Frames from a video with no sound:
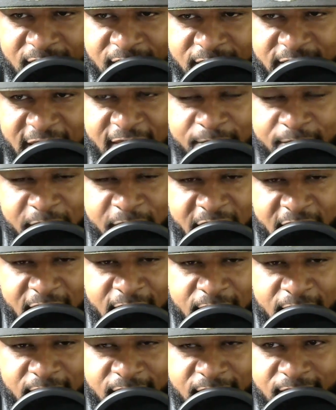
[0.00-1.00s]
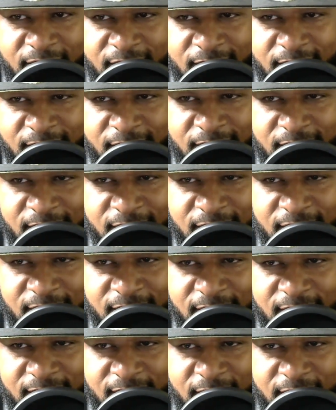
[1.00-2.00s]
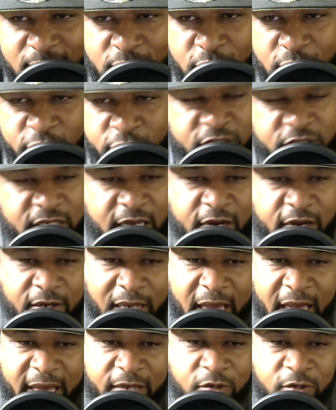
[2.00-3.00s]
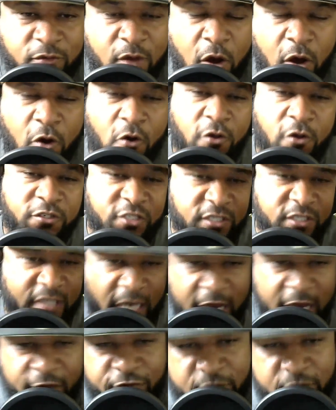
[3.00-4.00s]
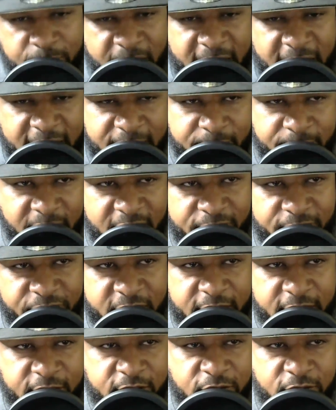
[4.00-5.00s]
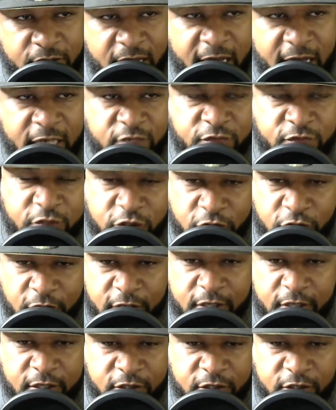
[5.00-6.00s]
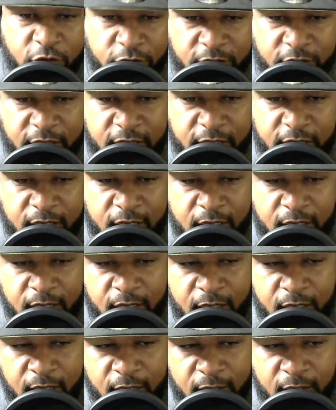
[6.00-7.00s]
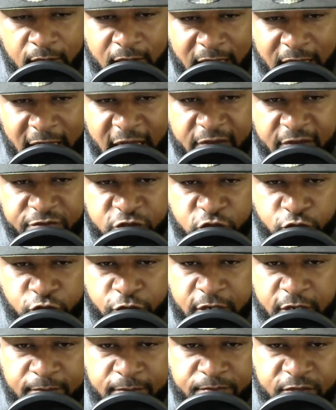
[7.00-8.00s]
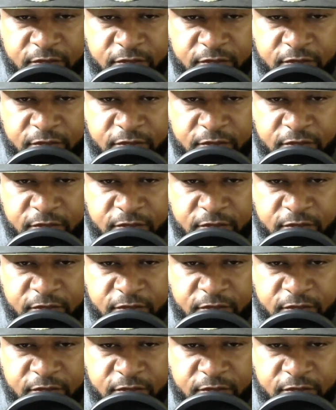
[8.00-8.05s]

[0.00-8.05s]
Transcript: Dayman, you know, just Lionel, just everybody, man. Thank you guys for joining us on the live stream